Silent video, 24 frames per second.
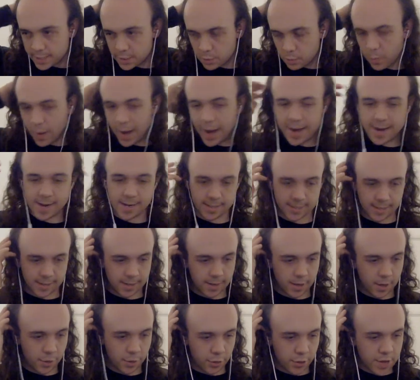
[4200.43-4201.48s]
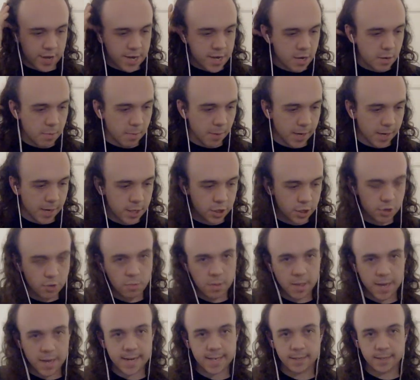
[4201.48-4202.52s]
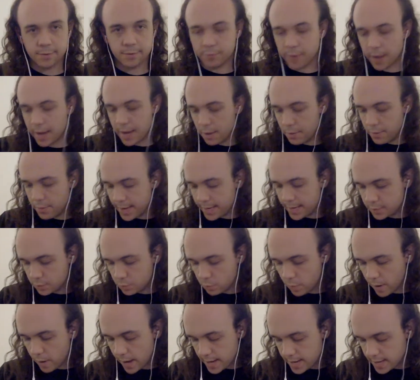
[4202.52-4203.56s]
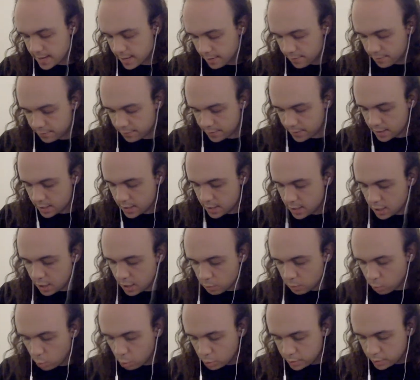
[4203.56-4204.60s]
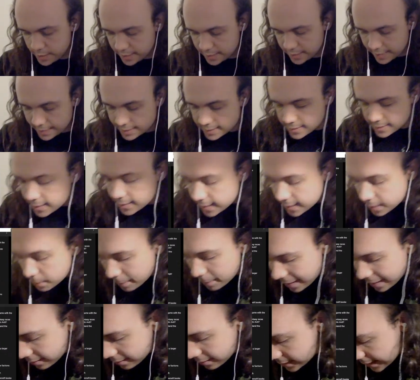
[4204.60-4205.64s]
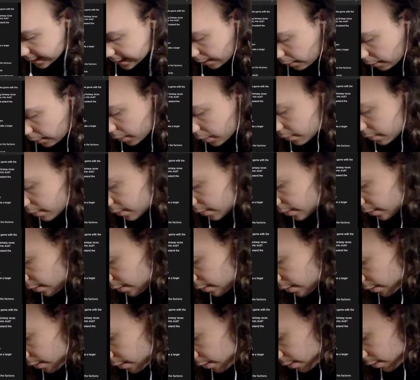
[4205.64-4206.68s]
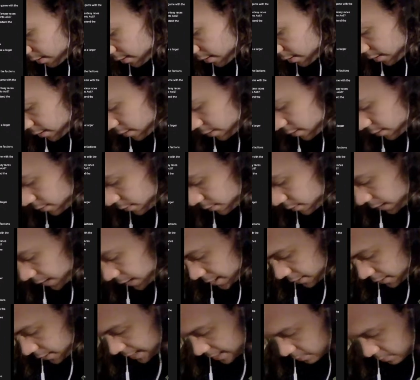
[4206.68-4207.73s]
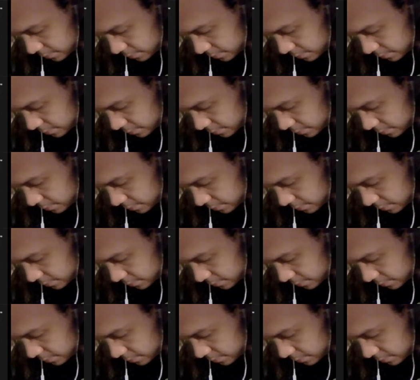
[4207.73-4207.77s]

away as a thing you might do later. File that away of... A warding lantern in the bell tower. File that